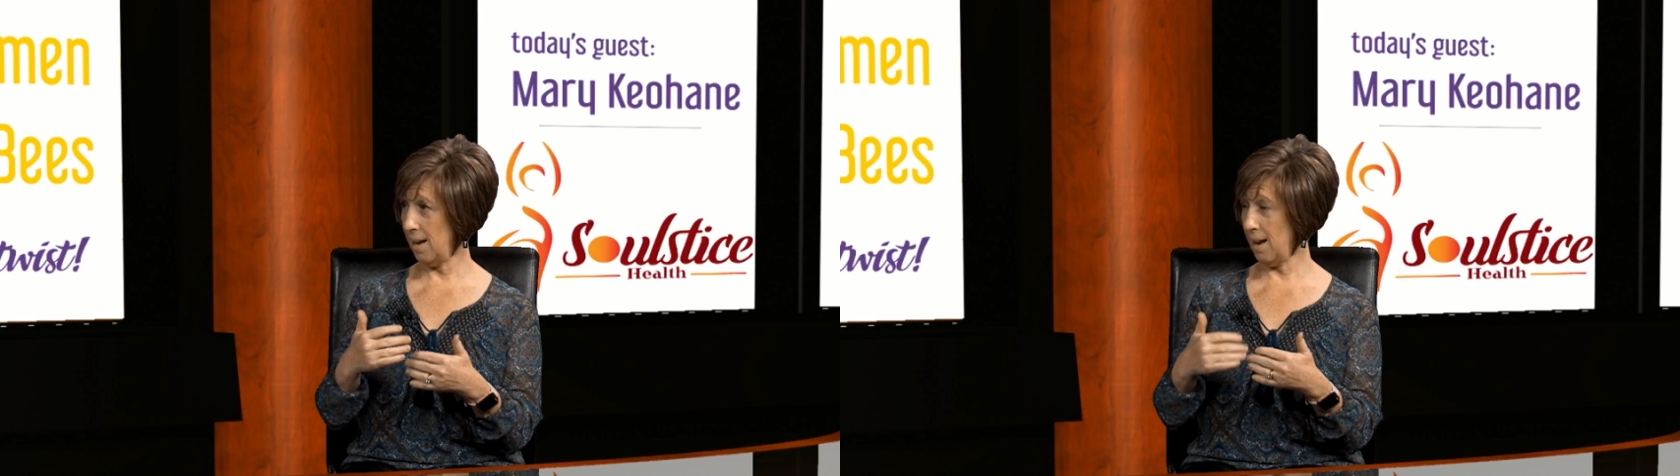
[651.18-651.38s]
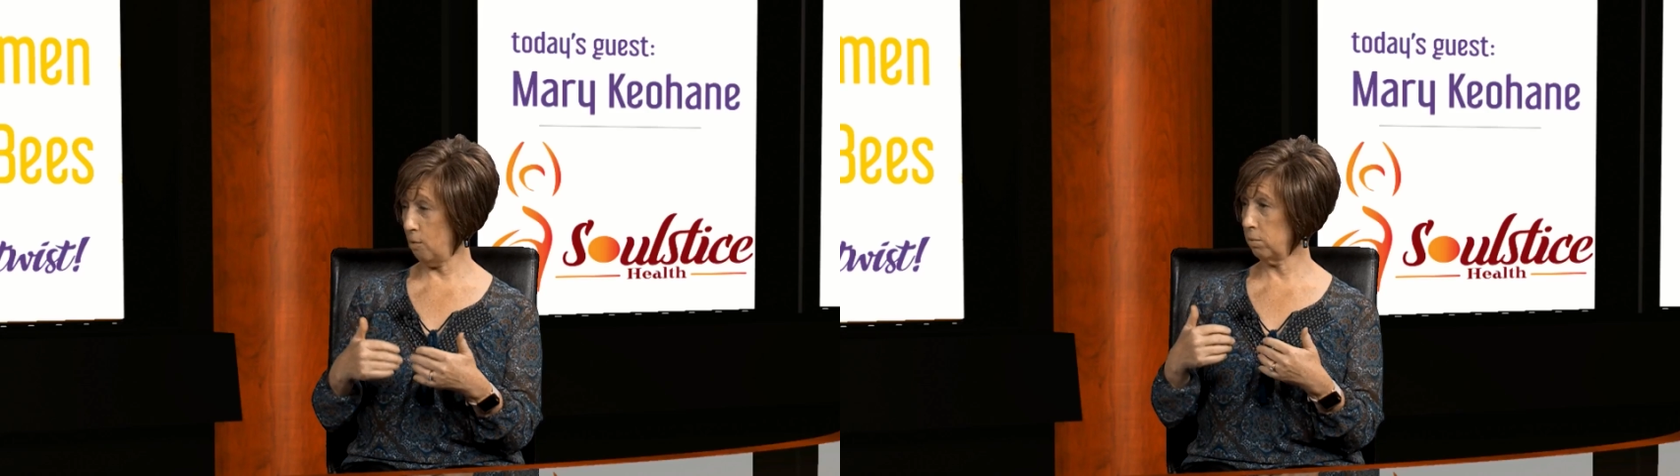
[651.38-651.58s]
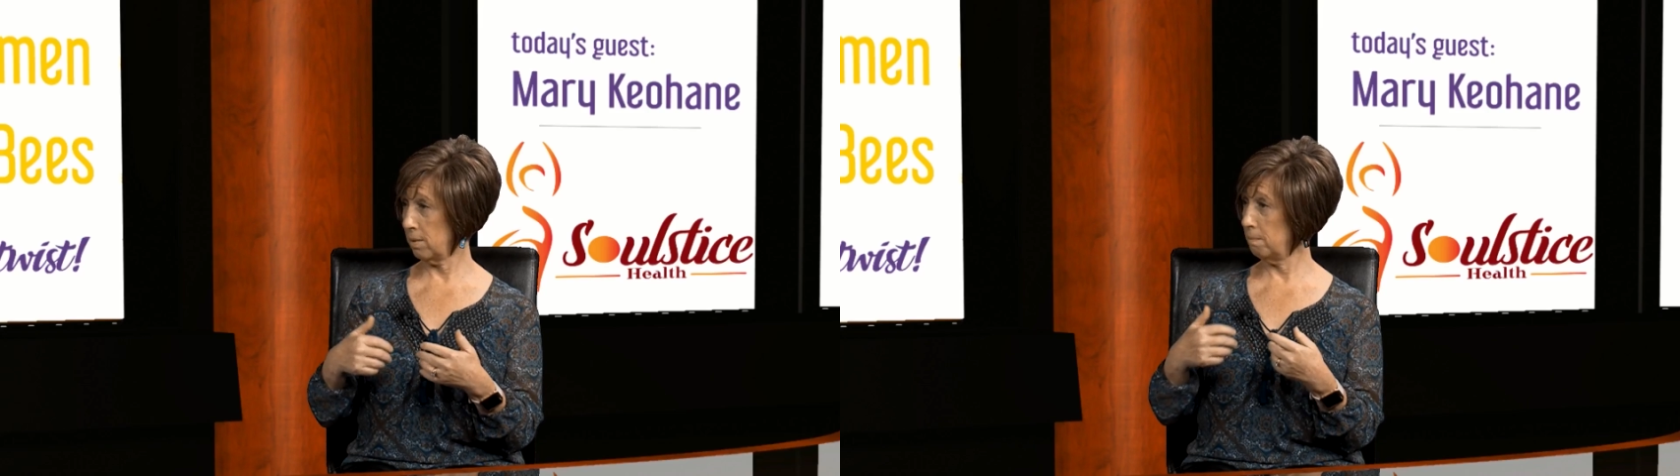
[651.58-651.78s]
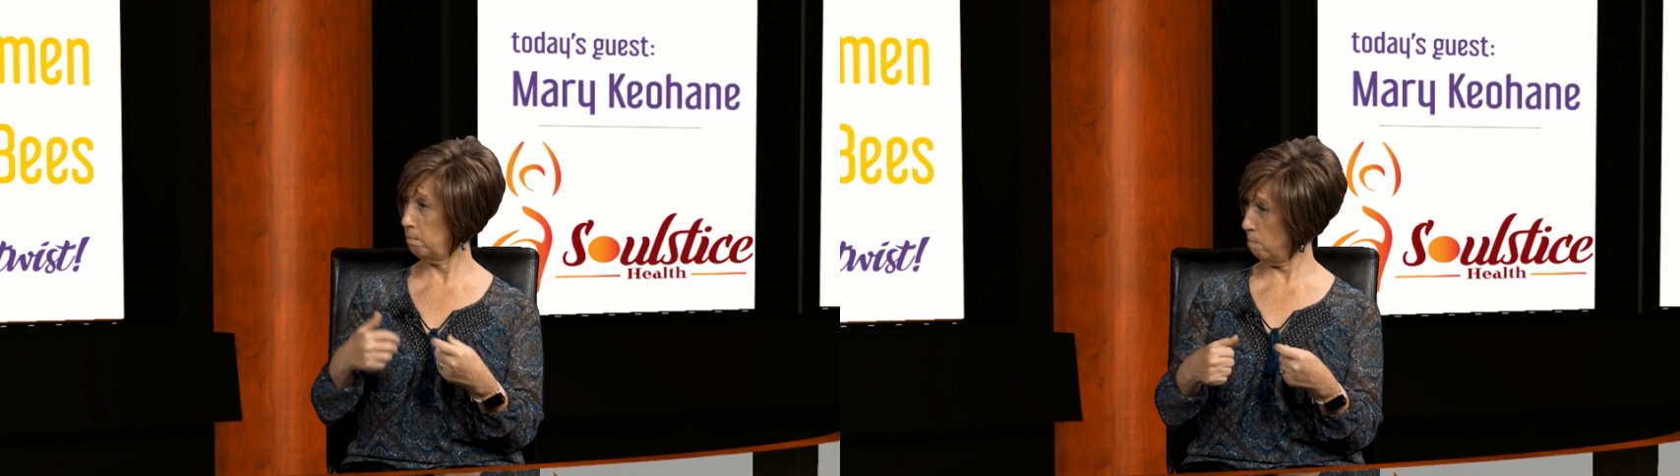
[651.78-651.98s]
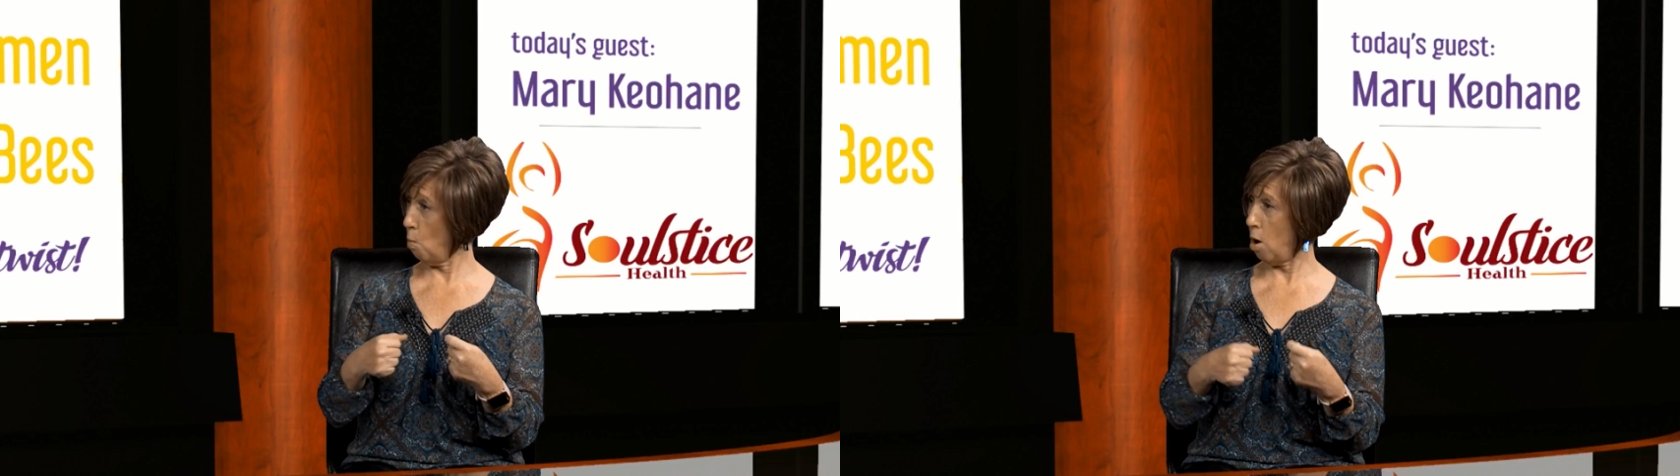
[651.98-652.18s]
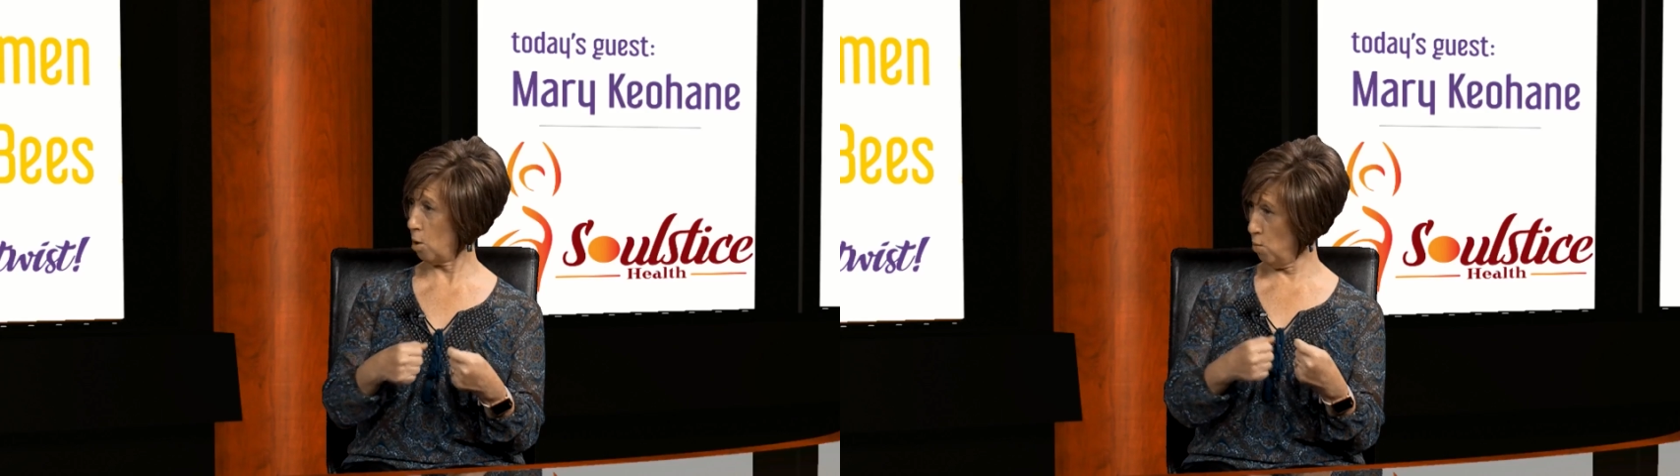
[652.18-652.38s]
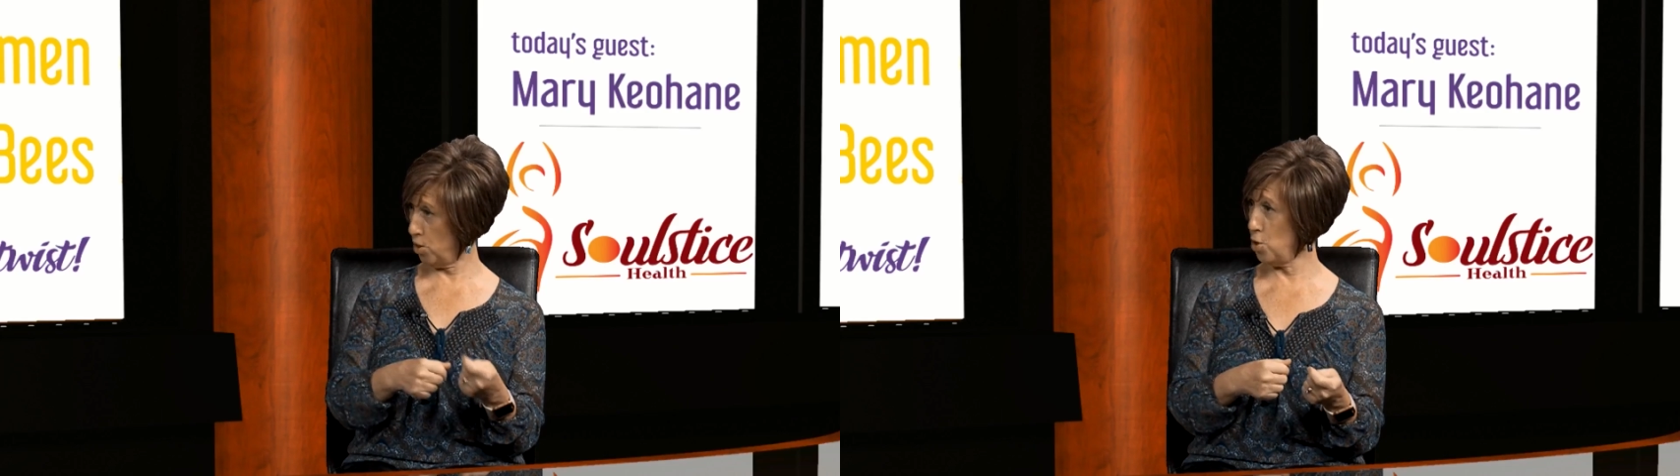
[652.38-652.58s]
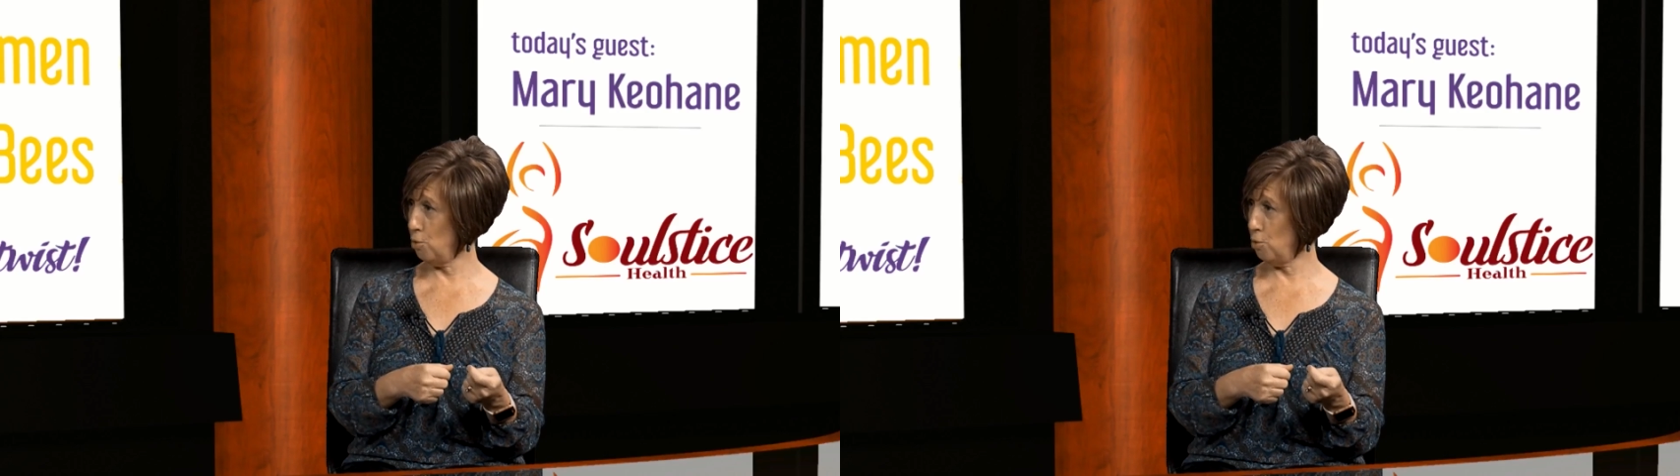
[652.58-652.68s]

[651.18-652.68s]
and I'll walk with